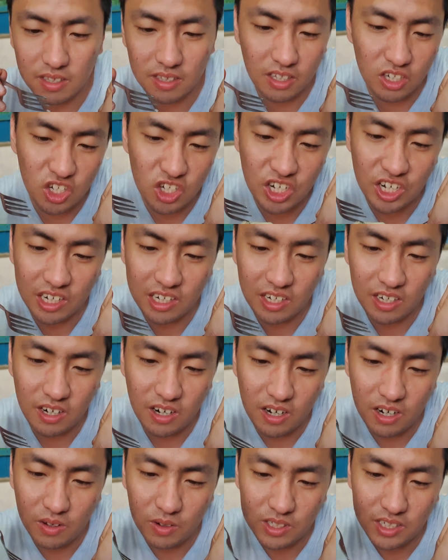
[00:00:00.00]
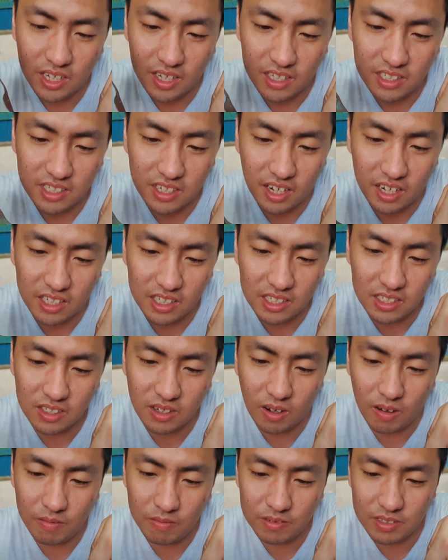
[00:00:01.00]
The chin here looks like it's kind of
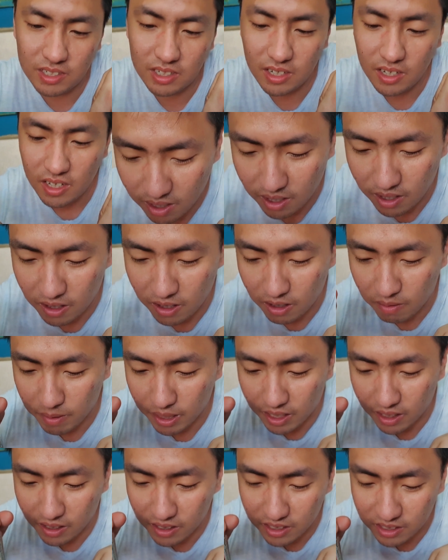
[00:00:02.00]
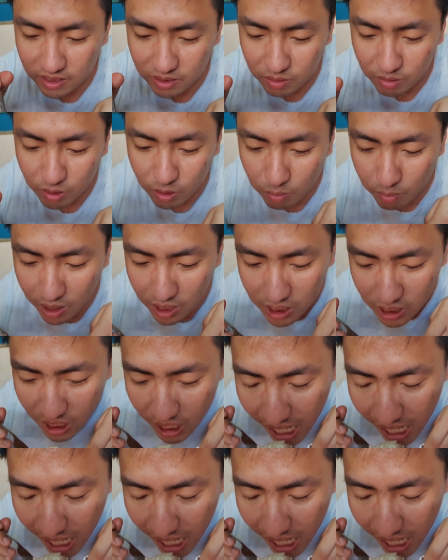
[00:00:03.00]
soft. Oh god, this is real messy.